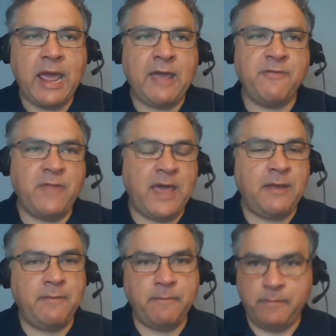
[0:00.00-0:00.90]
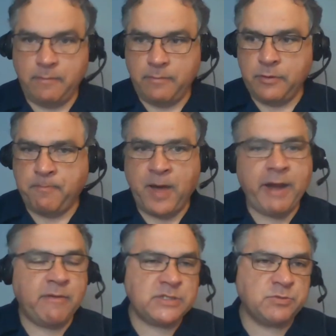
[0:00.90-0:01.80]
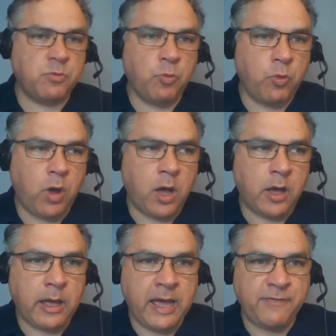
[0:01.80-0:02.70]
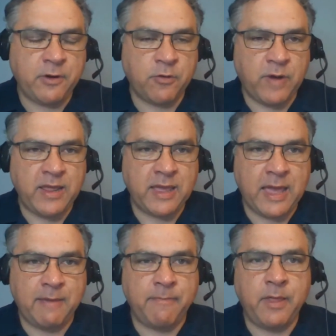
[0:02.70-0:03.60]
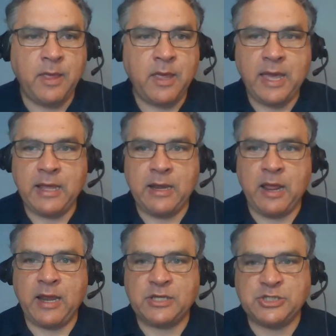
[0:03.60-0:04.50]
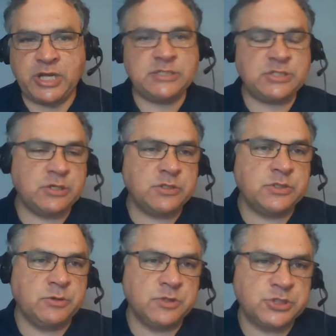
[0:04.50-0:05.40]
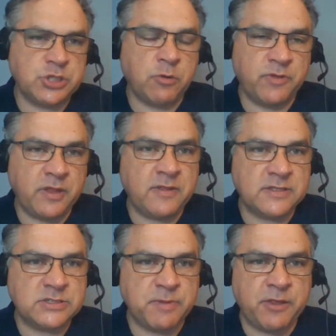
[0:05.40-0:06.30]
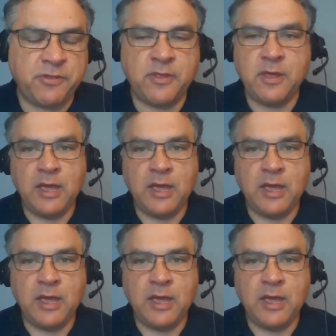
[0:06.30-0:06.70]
And then the Pirates uh, had their great game, and I had a chance to do the show with Ethan Smith.